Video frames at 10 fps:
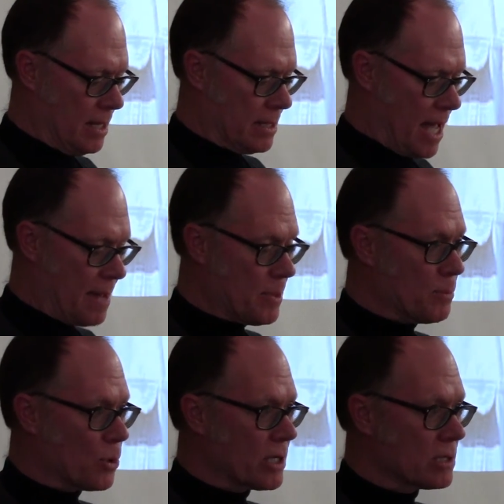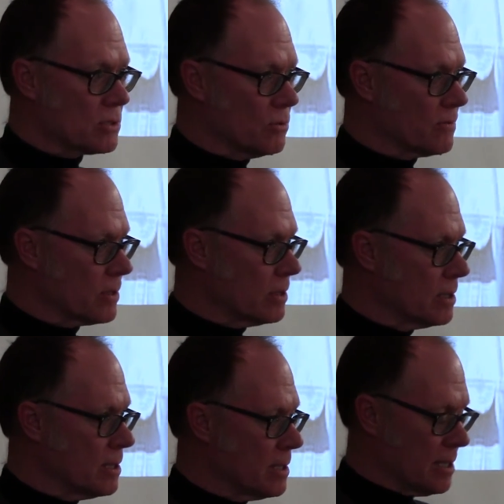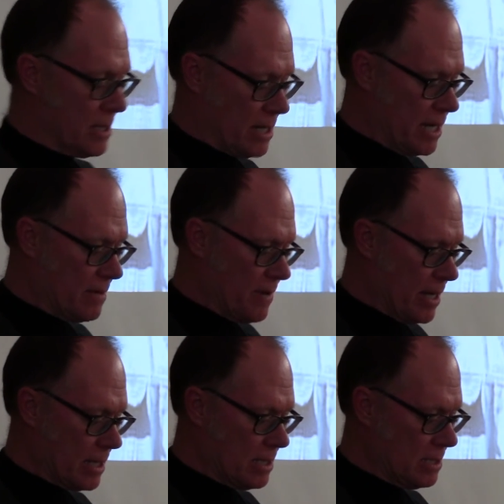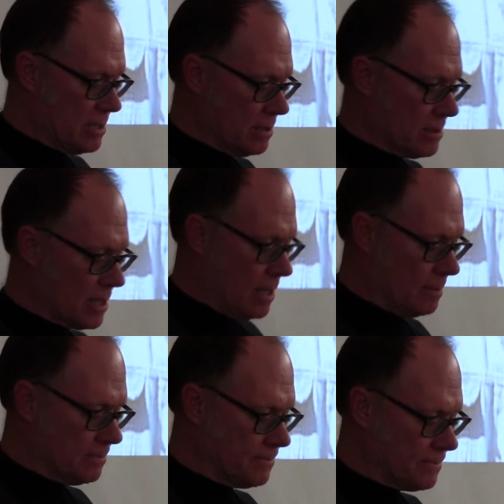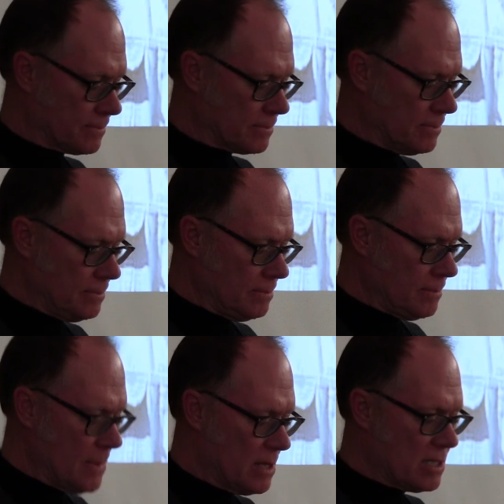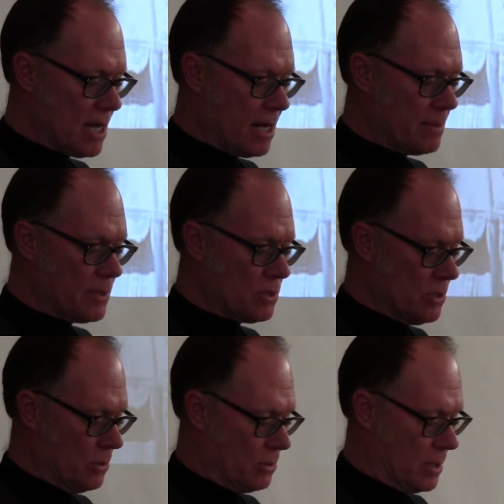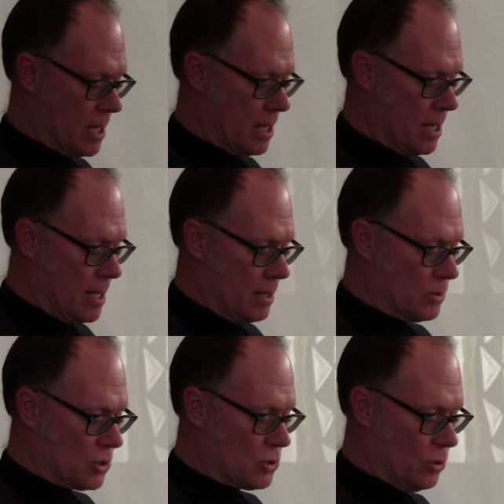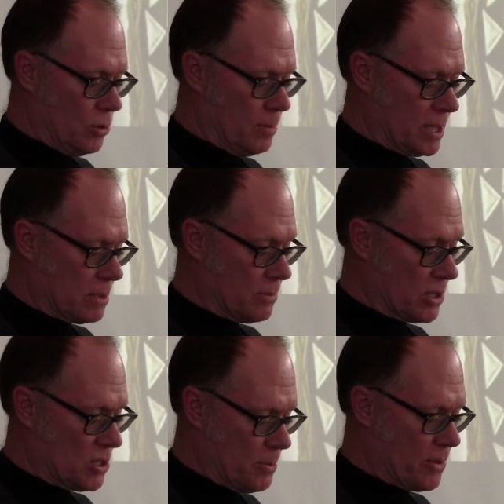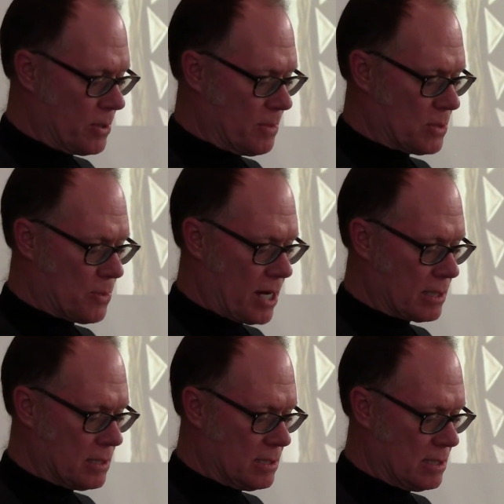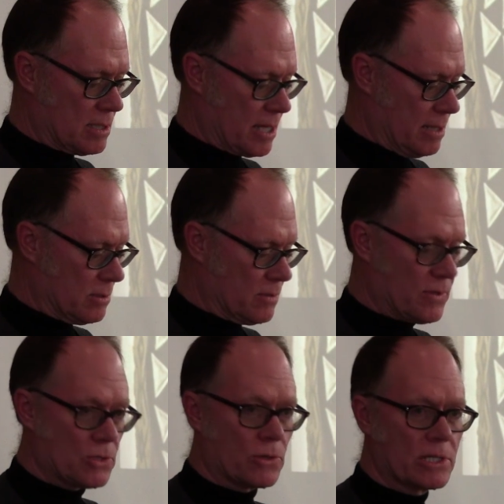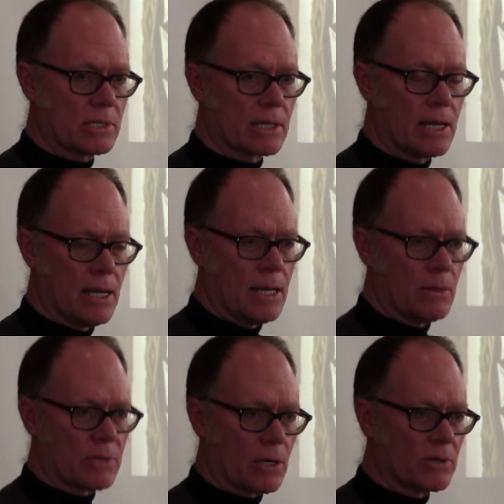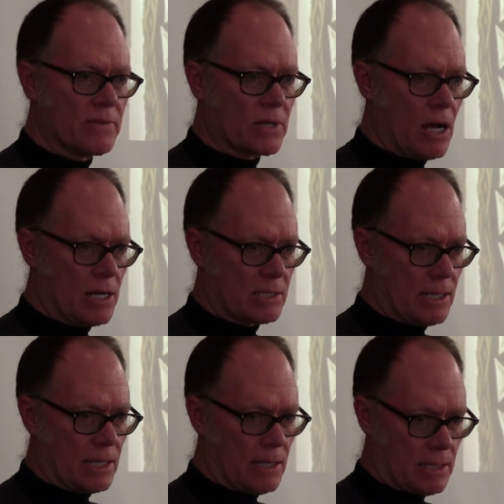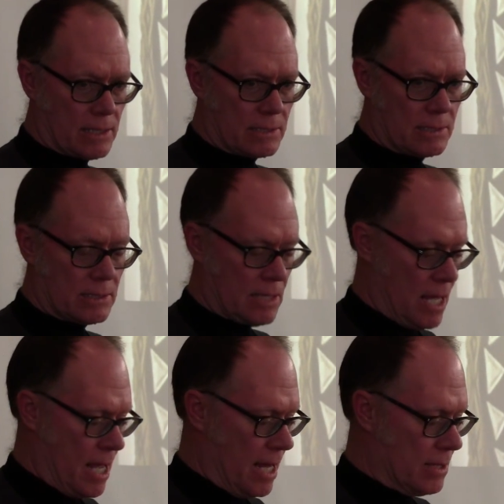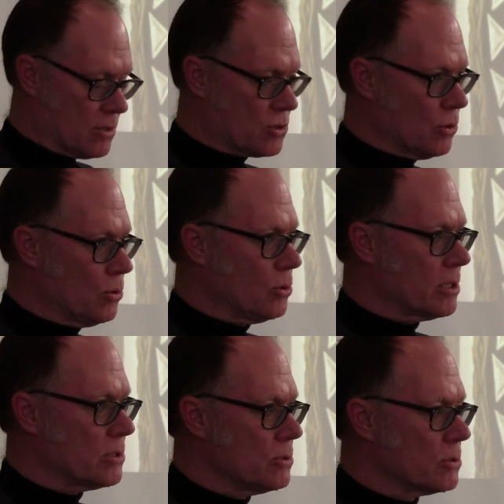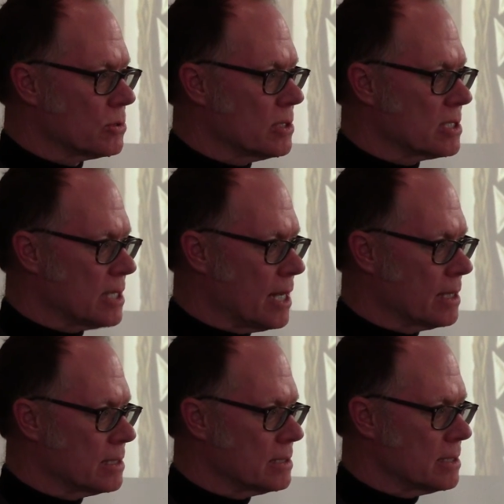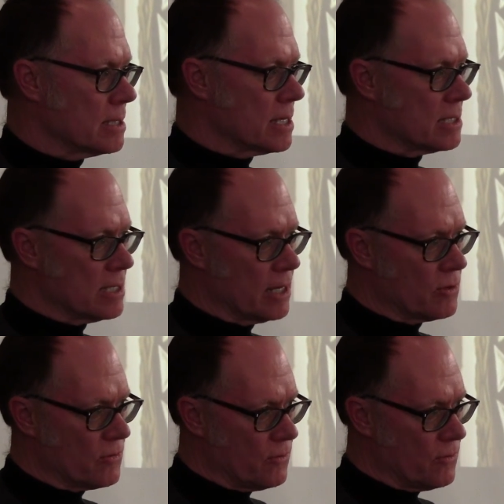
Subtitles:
The happy morning is over, the night of agony still to come. The time is noon, when the spirit must practice his scales of rejoicing without even a hostile audience, and the soul endure a silence that is neither